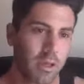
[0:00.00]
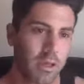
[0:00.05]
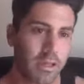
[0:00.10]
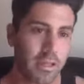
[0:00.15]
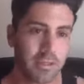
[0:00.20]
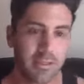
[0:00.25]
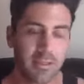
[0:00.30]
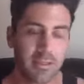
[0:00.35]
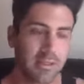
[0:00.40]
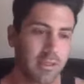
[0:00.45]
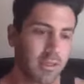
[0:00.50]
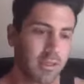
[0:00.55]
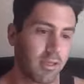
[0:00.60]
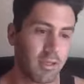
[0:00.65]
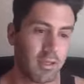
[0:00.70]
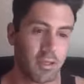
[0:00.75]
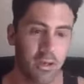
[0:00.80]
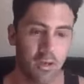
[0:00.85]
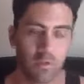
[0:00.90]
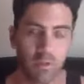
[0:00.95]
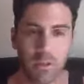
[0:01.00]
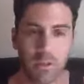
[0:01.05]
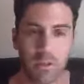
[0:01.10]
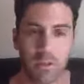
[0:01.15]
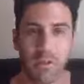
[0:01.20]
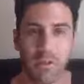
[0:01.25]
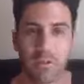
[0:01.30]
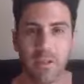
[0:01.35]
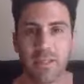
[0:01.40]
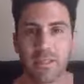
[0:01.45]
is the CEO
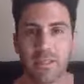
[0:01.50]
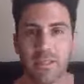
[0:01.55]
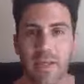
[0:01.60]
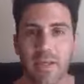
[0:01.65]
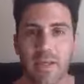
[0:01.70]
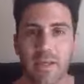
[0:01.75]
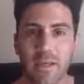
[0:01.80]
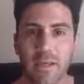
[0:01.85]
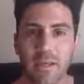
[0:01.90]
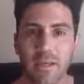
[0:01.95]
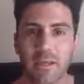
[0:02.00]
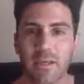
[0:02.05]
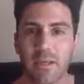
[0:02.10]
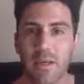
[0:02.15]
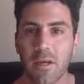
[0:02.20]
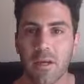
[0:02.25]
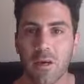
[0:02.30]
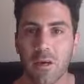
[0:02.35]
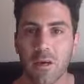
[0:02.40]
really who they say he is?